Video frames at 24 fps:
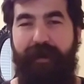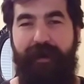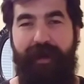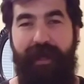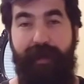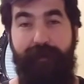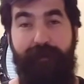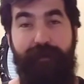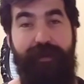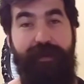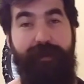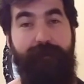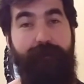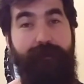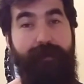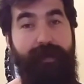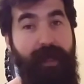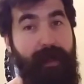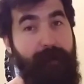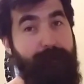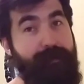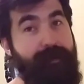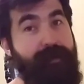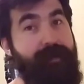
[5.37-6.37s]
to give you some
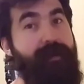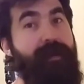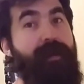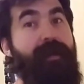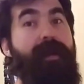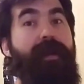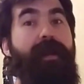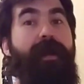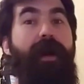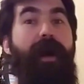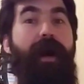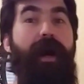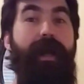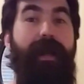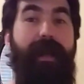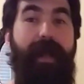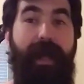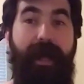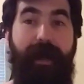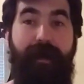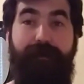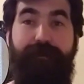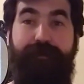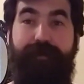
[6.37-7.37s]
tips on
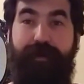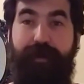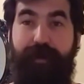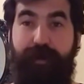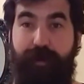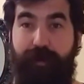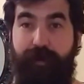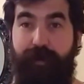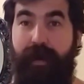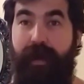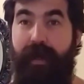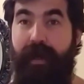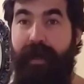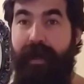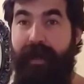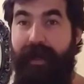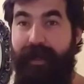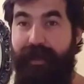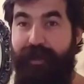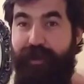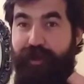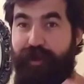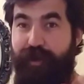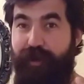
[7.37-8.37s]
how to
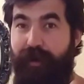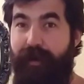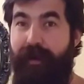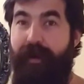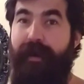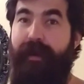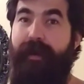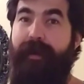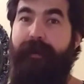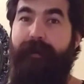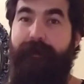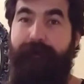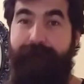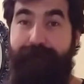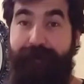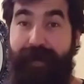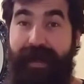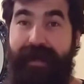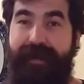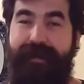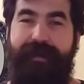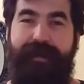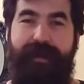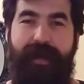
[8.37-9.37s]
get your
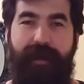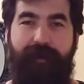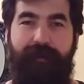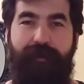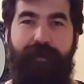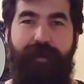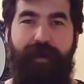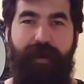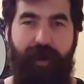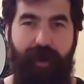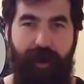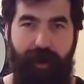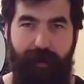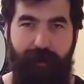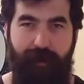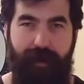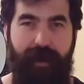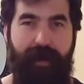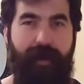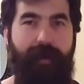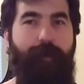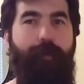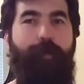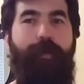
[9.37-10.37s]
face covering
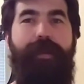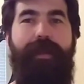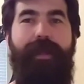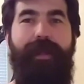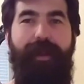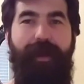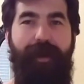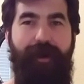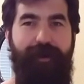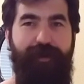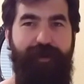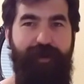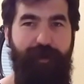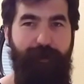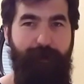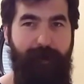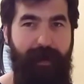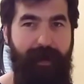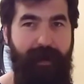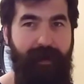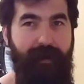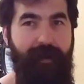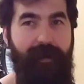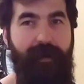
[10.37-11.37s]
going with a larger
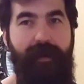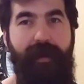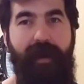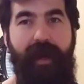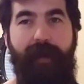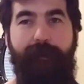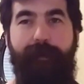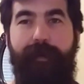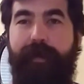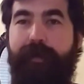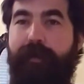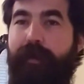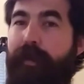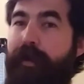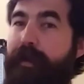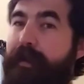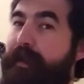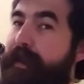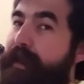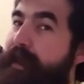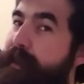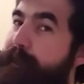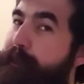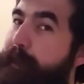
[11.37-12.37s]
beard. I've been growing
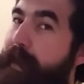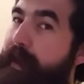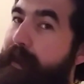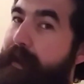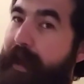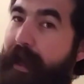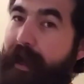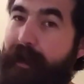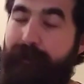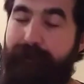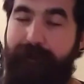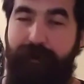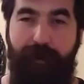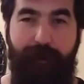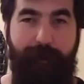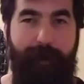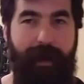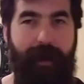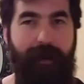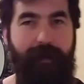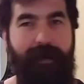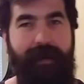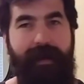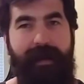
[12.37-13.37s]
this beard out for
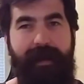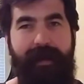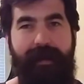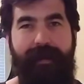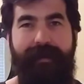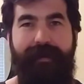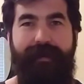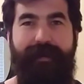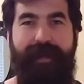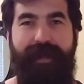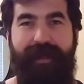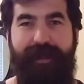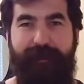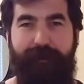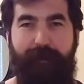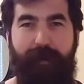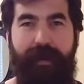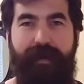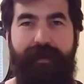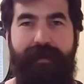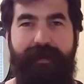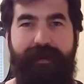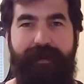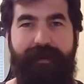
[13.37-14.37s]
about 6
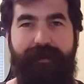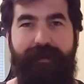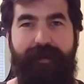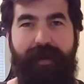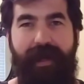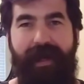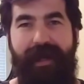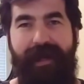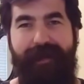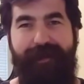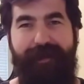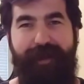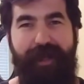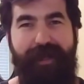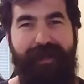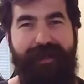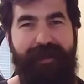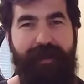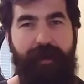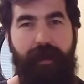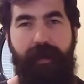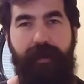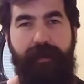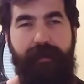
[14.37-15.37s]
months, just